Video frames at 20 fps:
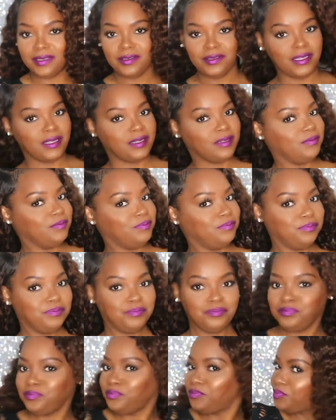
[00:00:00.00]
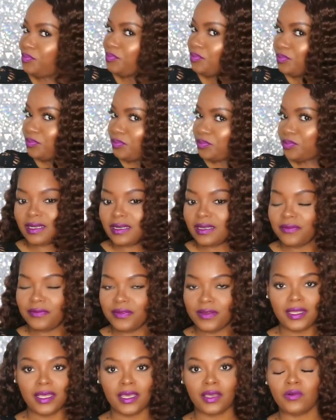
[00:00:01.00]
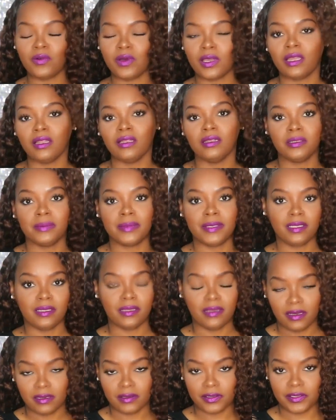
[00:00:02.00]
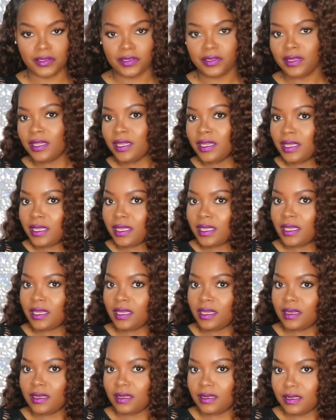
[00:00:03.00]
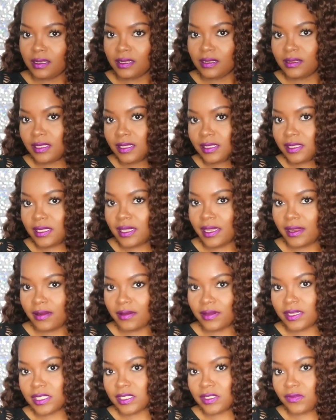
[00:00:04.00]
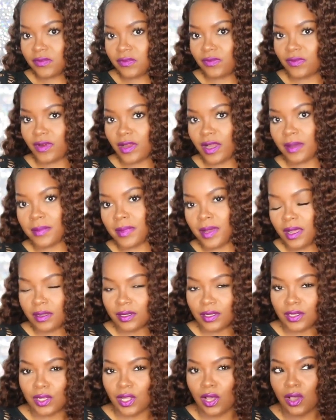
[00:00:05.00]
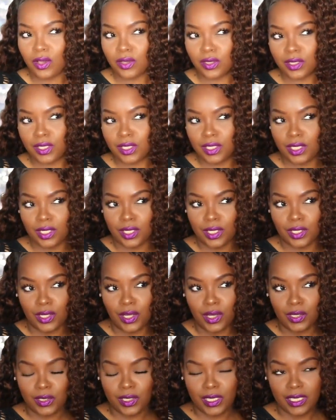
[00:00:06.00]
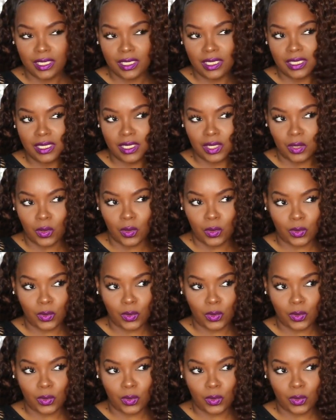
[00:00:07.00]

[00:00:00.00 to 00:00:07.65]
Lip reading: but you know, I felt like going a little bit longer. And this hair is from Longqi.